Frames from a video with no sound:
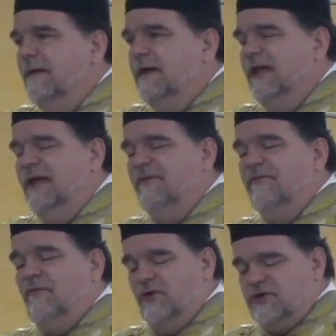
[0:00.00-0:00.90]
And Eve,
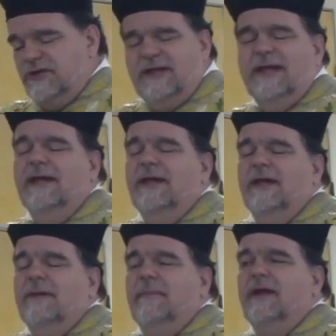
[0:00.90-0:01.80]
unfortunately,
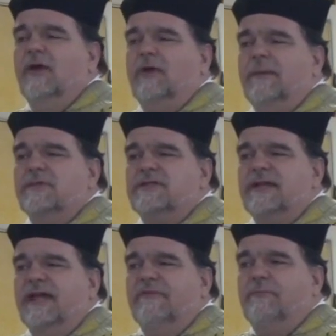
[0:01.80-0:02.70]
made a great mistake